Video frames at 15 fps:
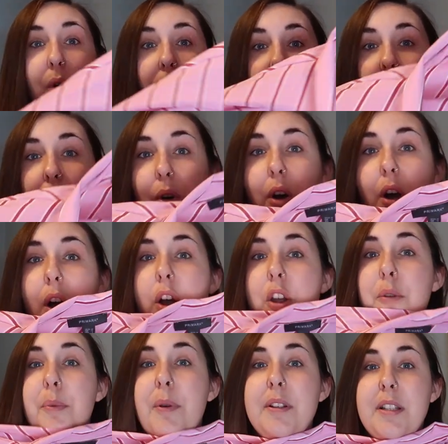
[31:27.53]
Or
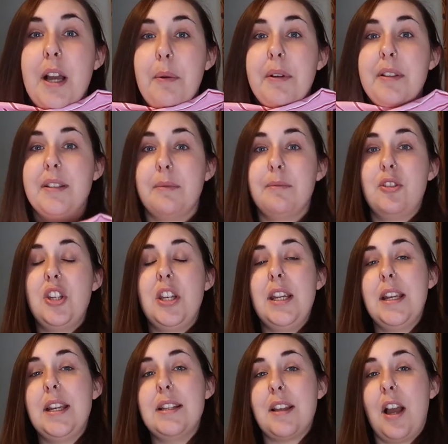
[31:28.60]
opened up with some
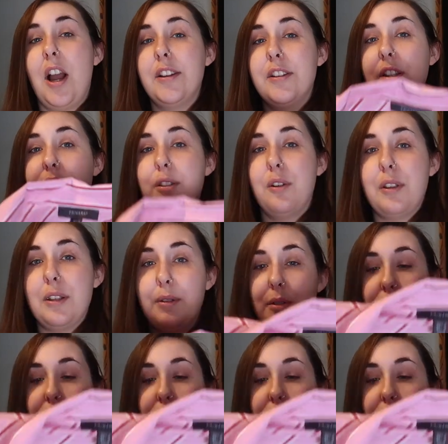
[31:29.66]
jeans. I just thought this